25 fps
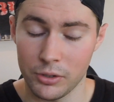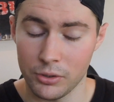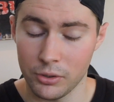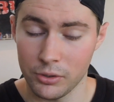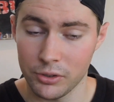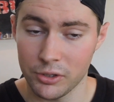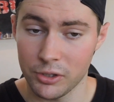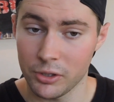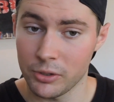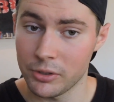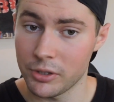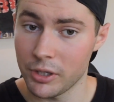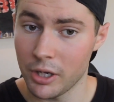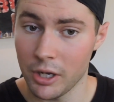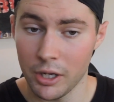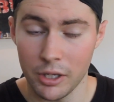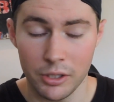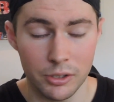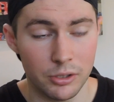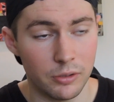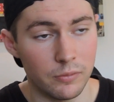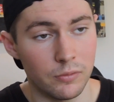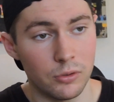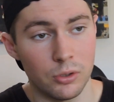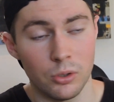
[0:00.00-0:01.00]
There's also
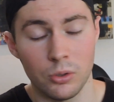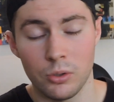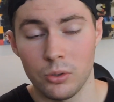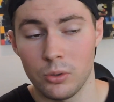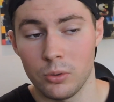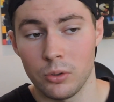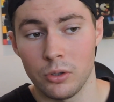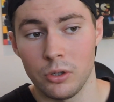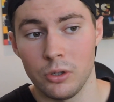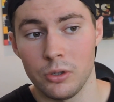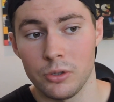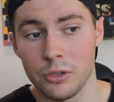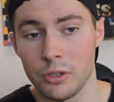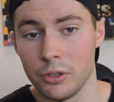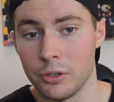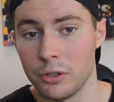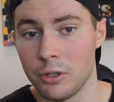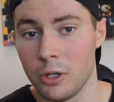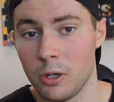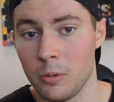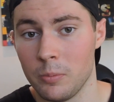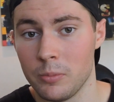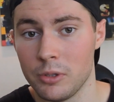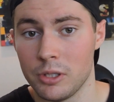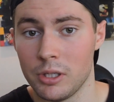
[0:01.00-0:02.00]
tons of tutorials
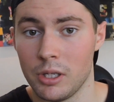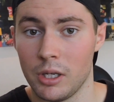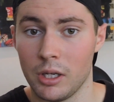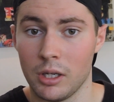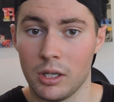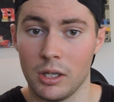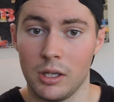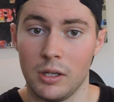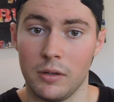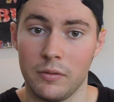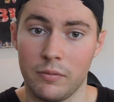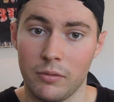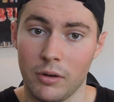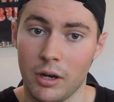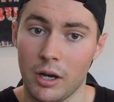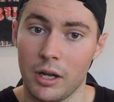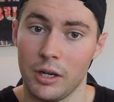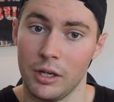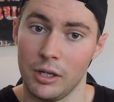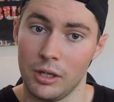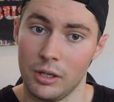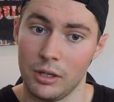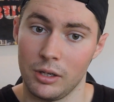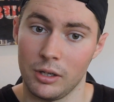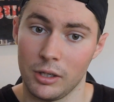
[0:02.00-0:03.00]
on Commsec if
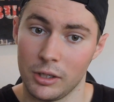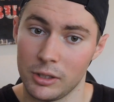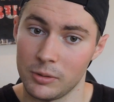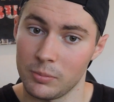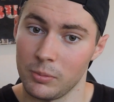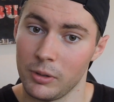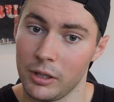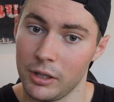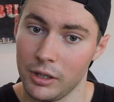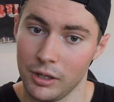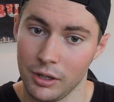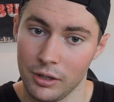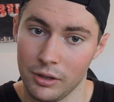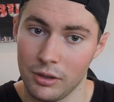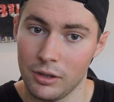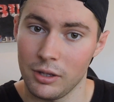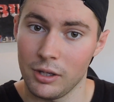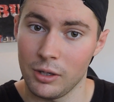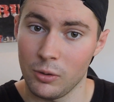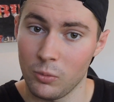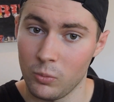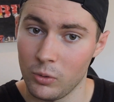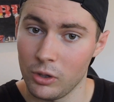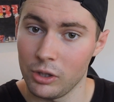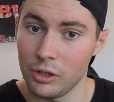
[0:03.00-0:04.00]
I didn't explain
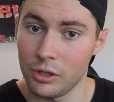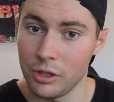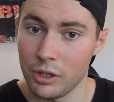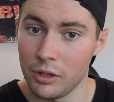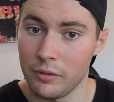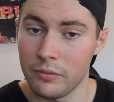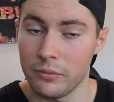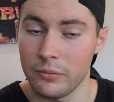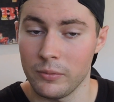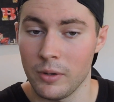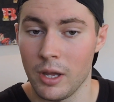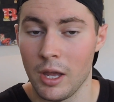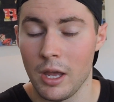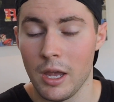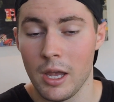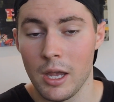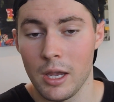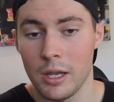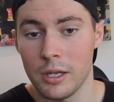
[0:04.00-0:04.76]
anything well enough.